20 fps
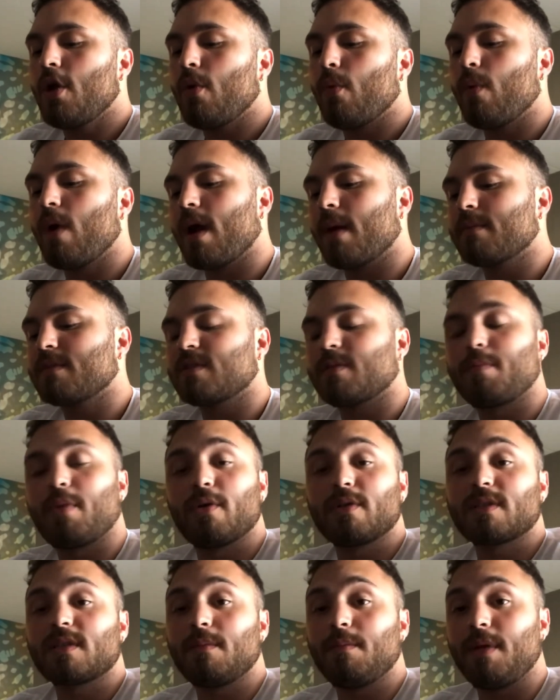where I'm
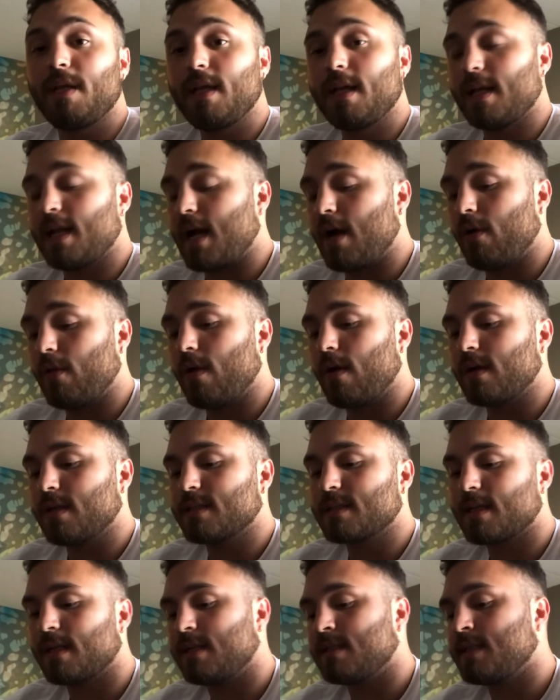supposed to be and how long
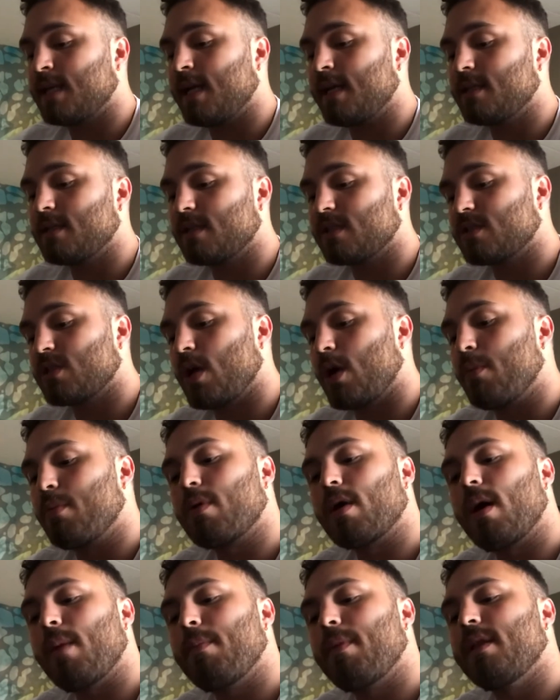it's going to take to
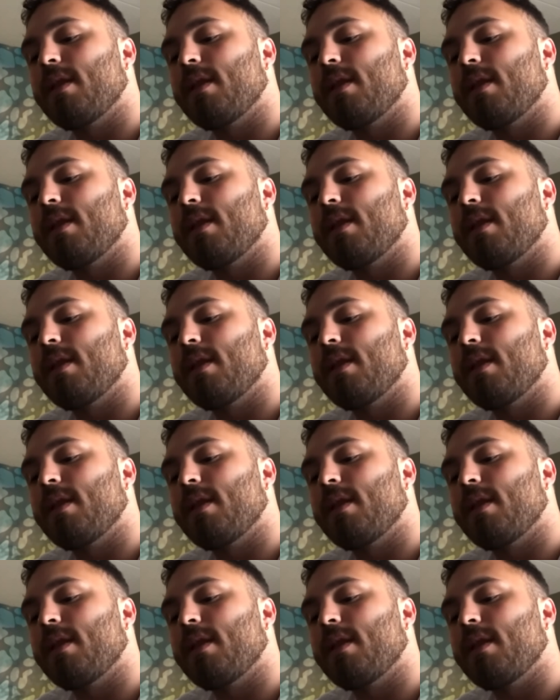sober up.